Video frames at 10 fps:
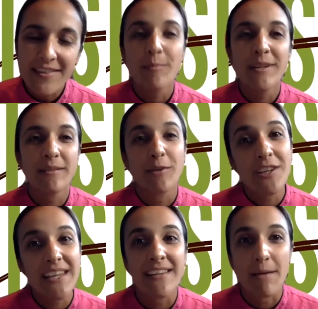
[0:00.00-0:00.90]
there'll be some
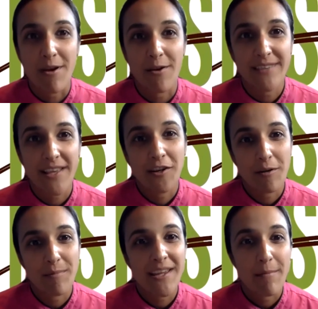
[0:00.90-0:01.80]
cooking demos that are going
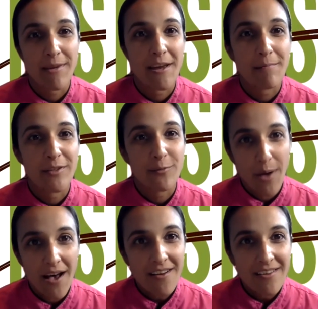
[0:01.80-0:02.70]
to be coming up as
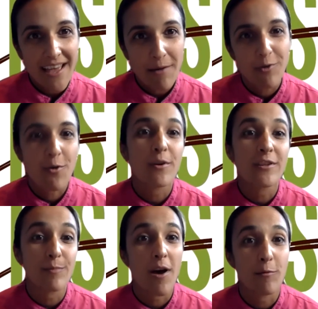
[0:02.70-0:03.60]
well that will
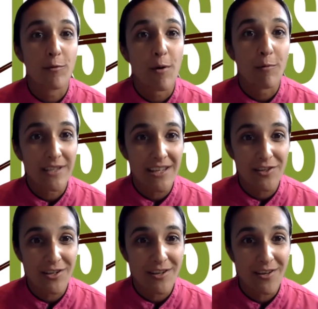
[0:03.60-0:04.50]
correspond with what we're
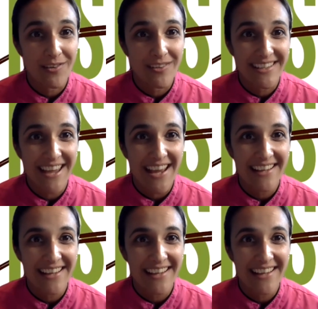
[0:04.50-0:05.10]
teaching you today.